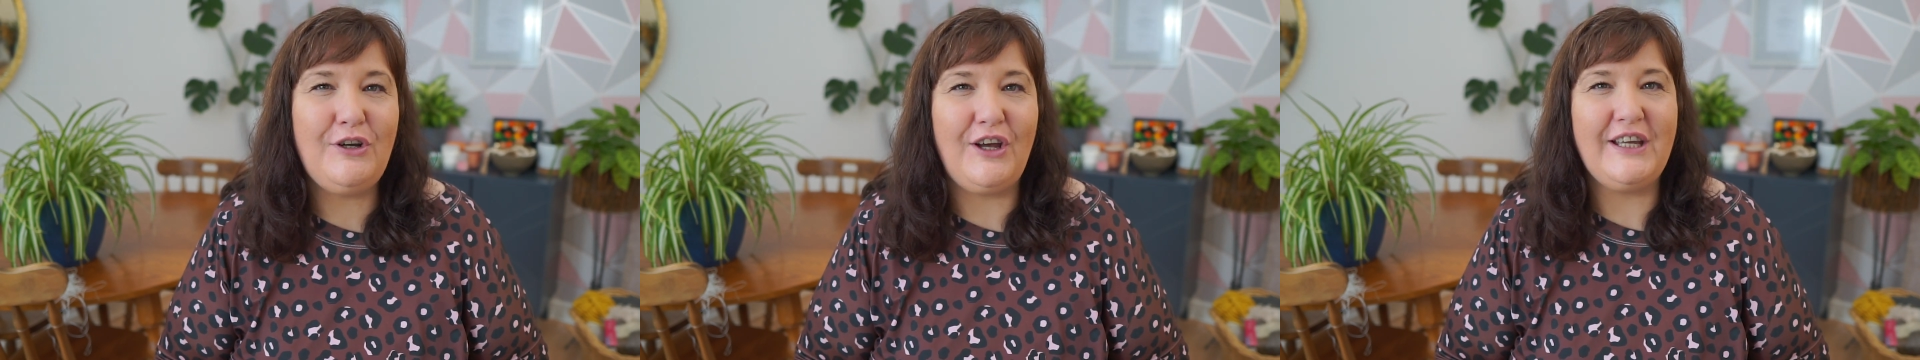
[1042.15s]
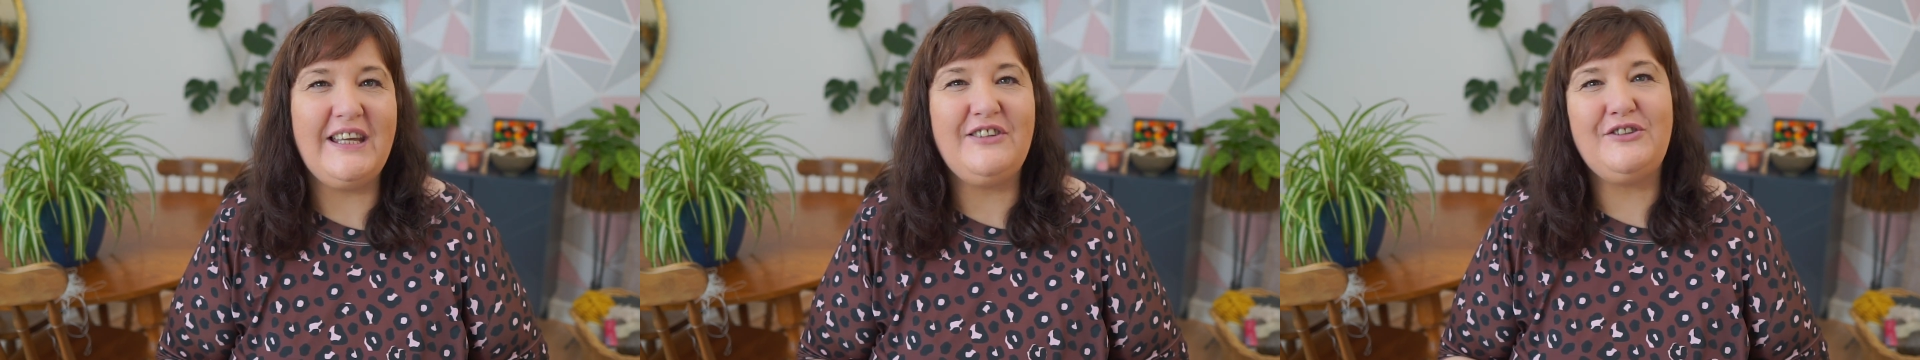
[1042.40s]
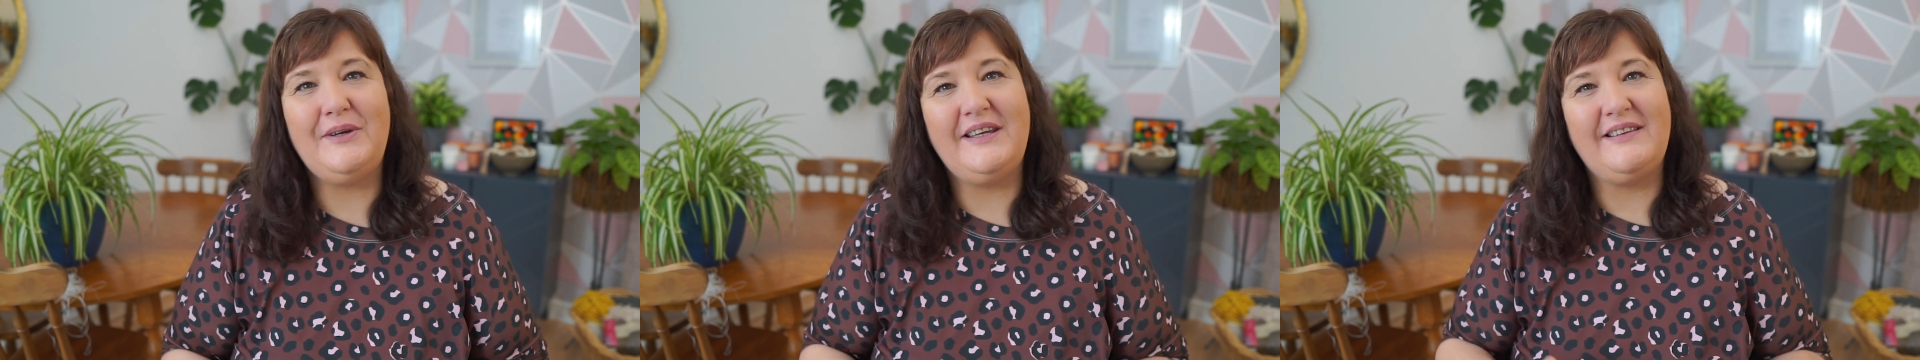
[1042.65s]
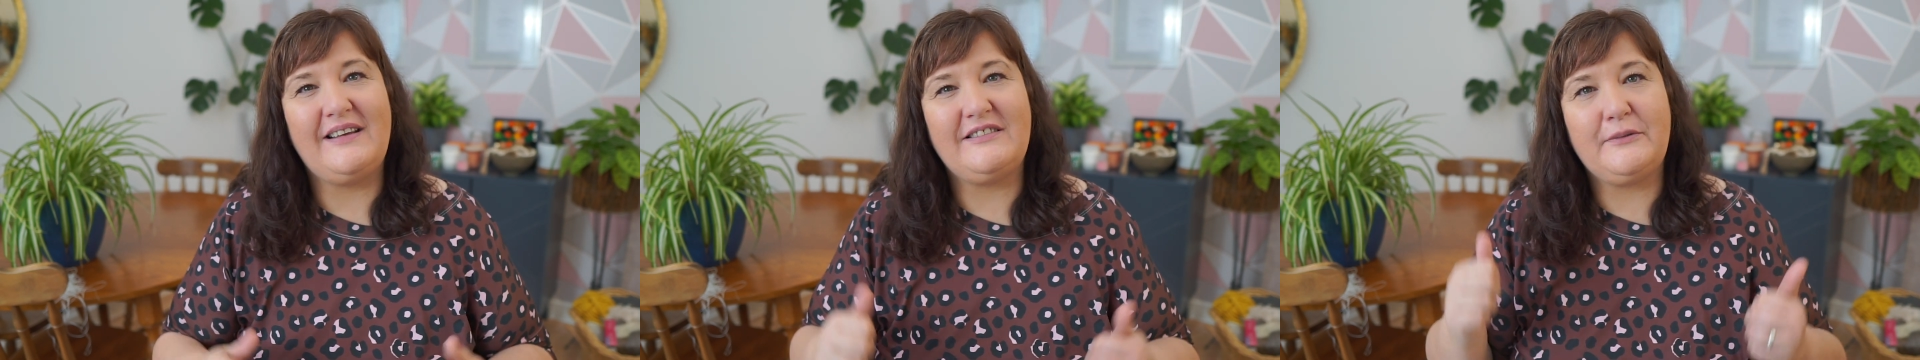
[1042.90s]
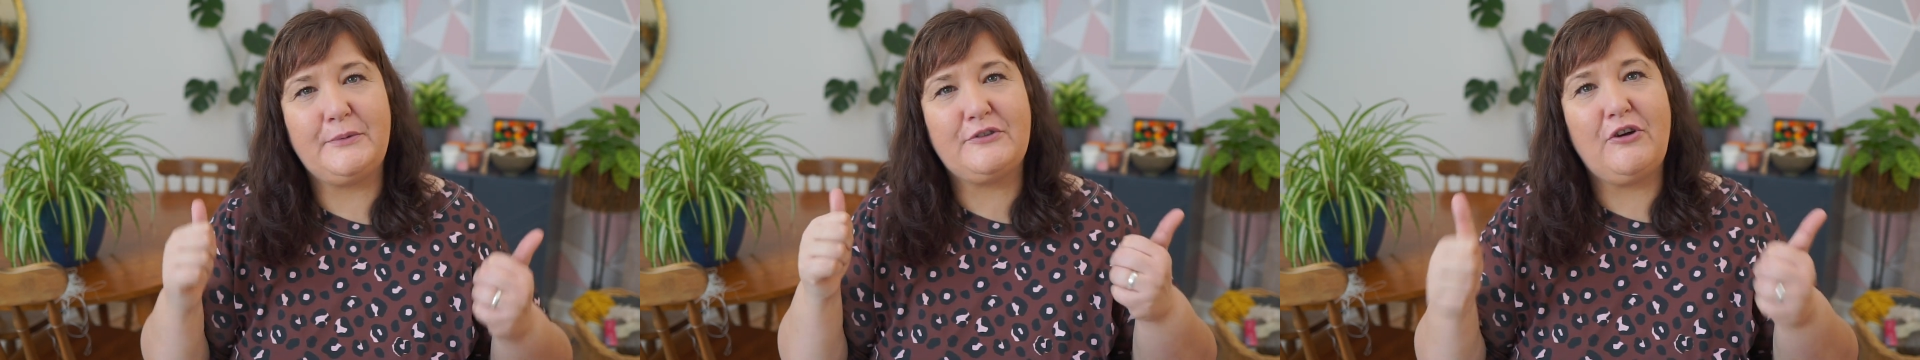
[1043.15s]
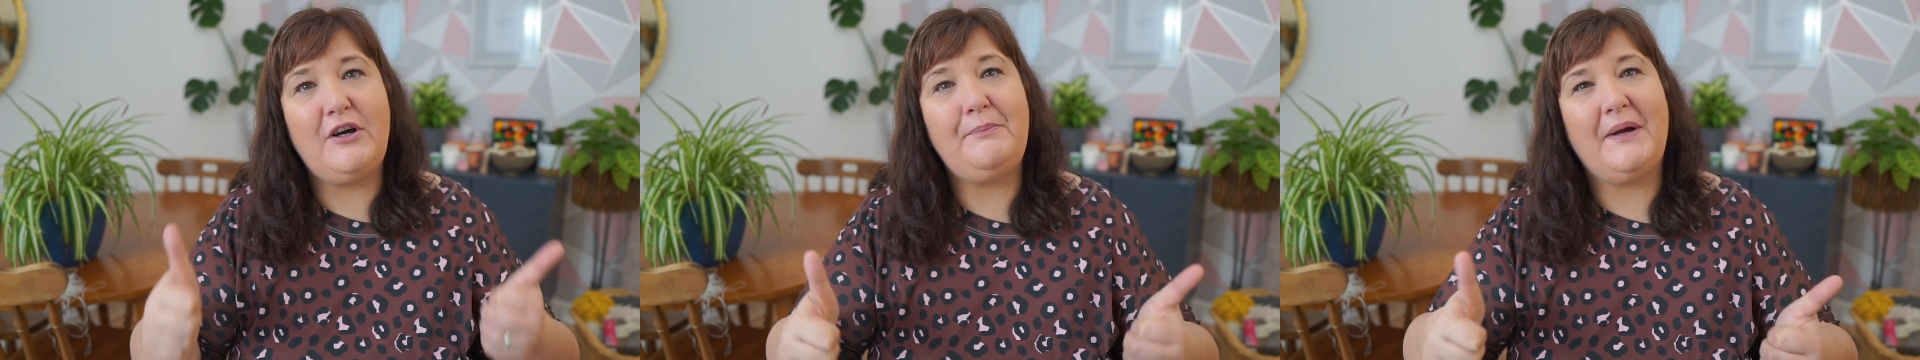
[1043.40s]
like it, do hit that
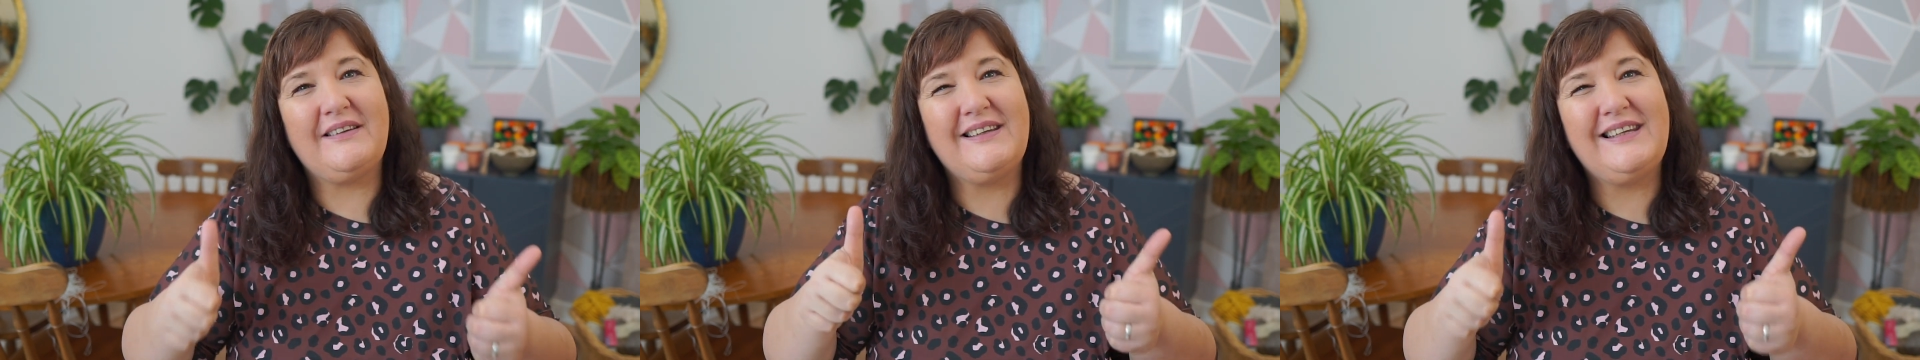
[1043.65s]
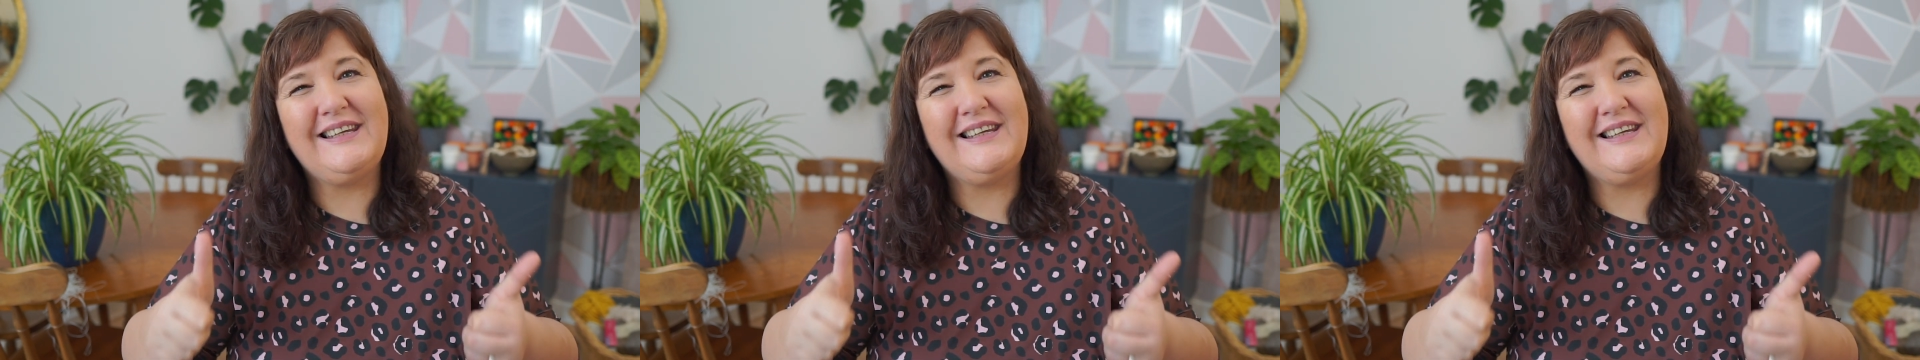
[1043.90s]
subscribe button.